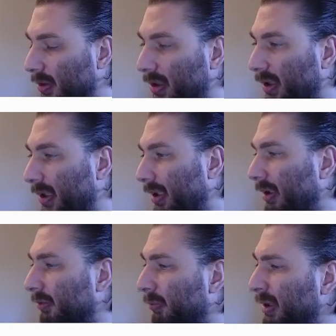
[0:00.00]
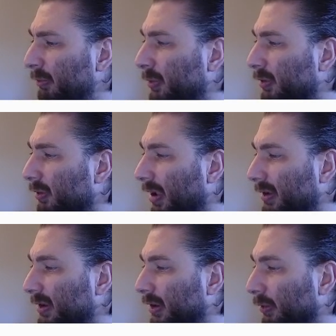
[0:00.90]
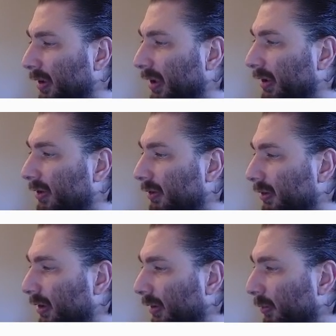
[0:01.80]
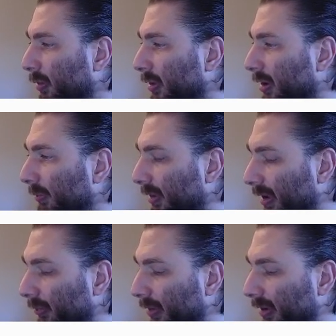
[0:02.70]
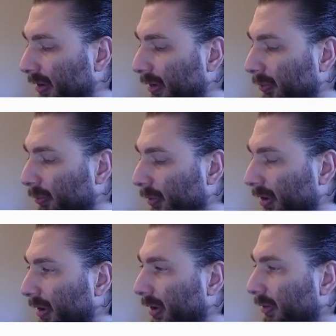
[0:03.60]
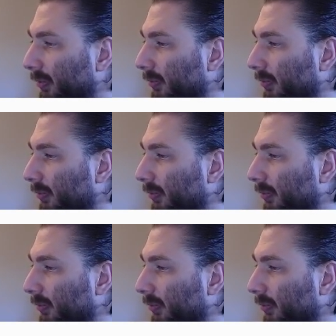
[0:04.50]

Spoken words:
and we will actually go ahead and we're going to copy that in there right now.